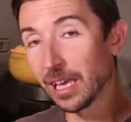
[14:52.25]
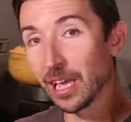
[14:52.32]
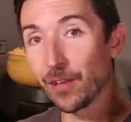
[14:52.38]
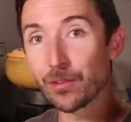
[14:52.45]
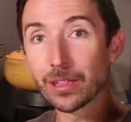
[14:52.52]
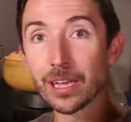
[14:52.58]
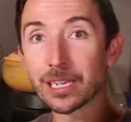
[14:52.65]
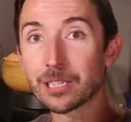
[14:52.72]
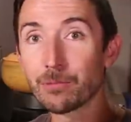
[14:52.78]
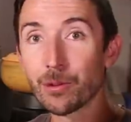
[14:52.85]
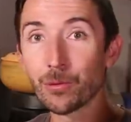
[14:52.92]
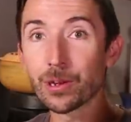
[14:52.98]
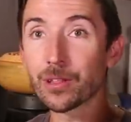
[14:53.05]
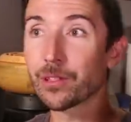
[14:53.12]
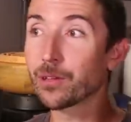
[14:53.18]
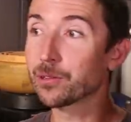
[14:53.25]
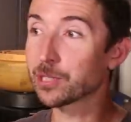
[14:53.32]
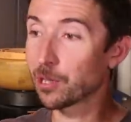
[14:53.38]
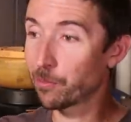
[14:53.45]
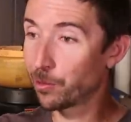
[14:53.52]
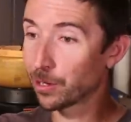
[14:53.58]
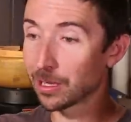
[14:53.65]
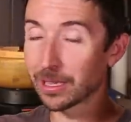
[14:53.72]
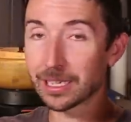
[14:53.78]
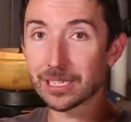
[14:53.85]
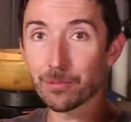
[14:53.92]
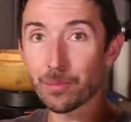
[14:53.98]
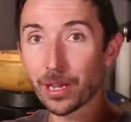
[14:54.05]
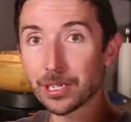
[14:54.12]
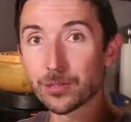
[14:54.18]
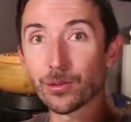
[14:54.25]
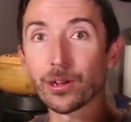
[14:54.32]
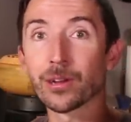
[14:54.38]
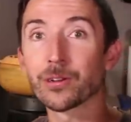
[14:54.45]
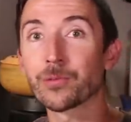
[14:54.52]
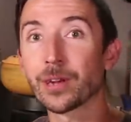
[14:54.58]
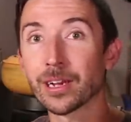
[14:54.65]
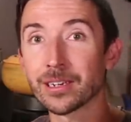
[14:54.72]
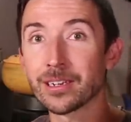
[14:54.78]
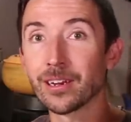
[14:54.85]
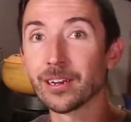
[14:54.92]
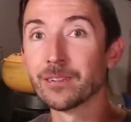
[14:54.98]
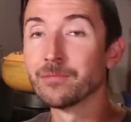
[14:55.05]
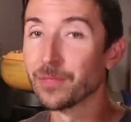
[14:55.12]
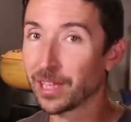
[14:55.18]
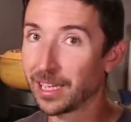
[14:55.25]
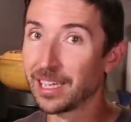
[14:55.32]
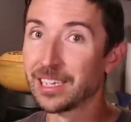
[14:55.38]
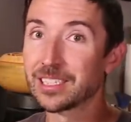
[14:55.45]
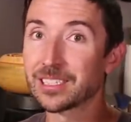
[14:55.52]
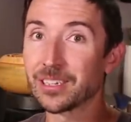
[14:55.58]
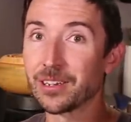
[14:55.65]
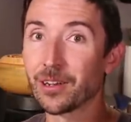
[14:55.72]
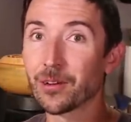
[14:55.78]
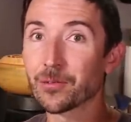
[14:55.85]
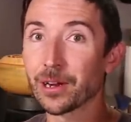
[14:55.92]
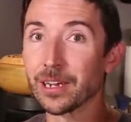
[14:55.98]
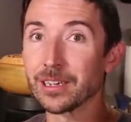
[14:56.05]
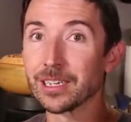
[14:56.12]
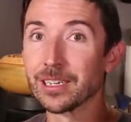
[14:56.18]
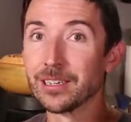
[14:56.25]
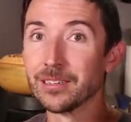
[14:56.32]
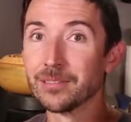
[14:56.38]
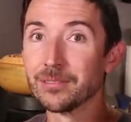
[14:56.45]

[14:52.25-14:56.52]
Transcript: If you'd like to be one of those, I'll put a link to Patreon around here. See y'all around.